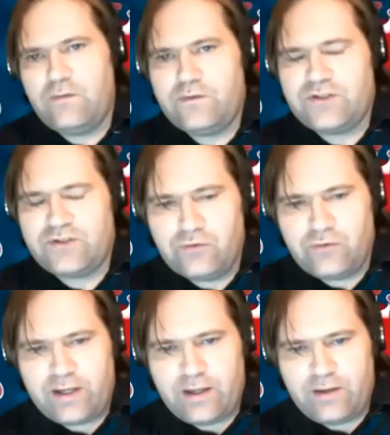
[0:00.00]

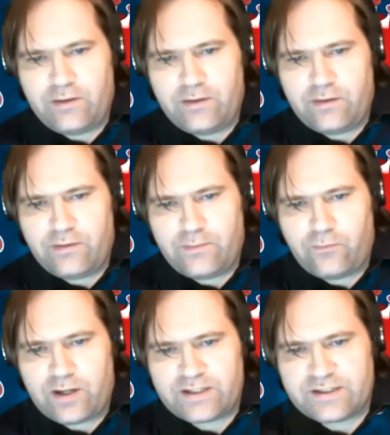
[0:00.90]
Story in the
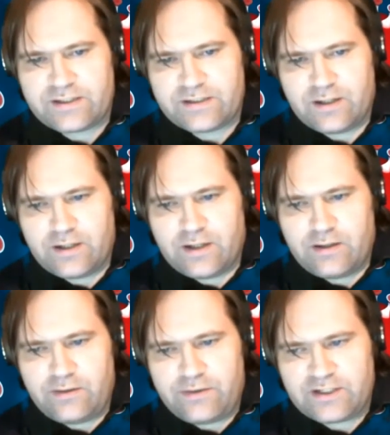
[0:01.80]
press
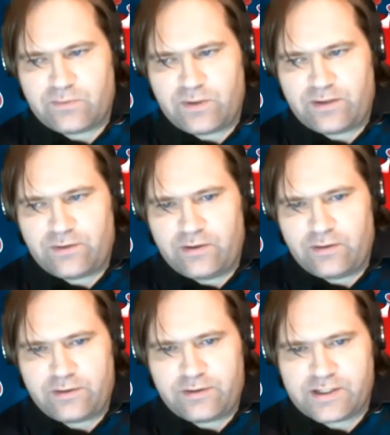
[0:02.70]
this week that
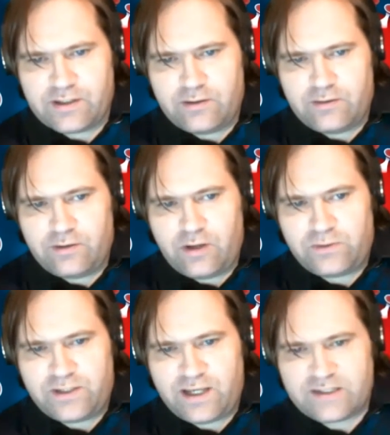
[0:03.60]
no
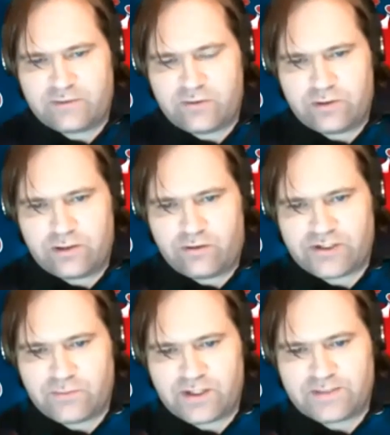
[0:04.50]
deaths recorded across the
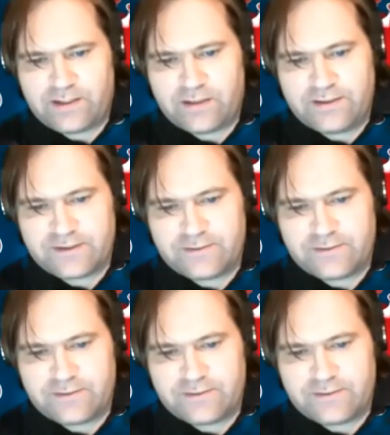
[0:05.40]
West Midlands.